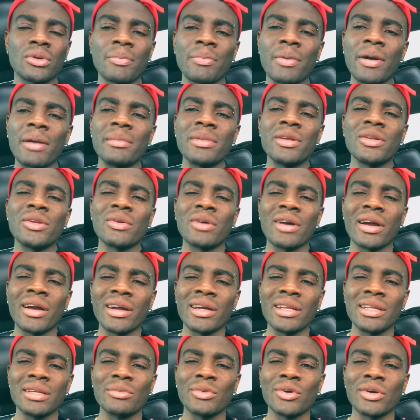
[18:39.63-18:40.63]
You probably know
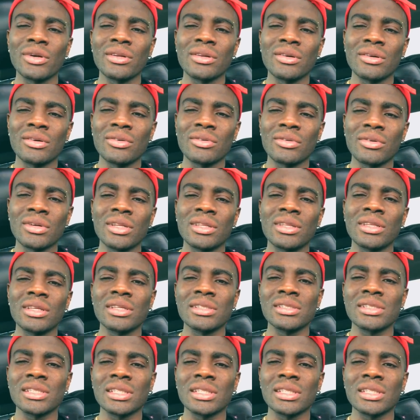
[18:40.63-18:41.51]
already, but you don't know the thing.